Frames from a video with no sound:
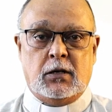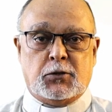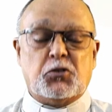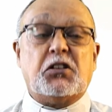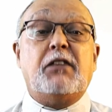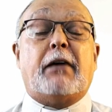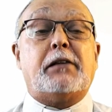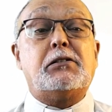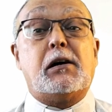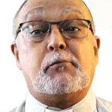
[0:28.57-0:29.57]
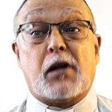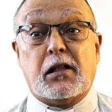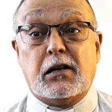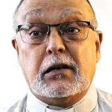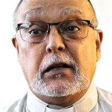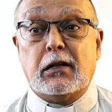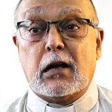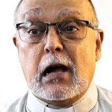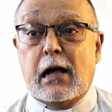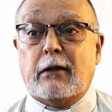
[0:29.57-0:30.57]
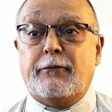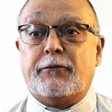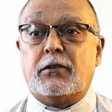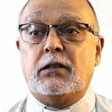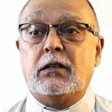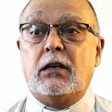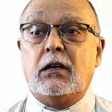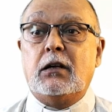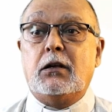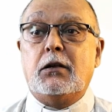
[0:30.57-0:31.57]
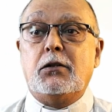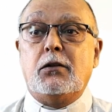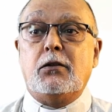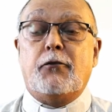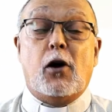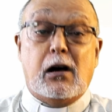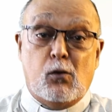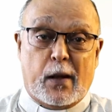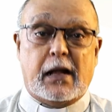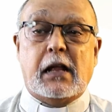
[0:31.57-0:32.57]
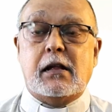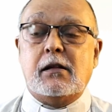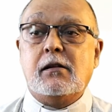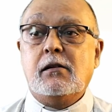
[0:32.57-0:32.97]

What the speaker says: So she invited her brother in the Gulf for her wedding.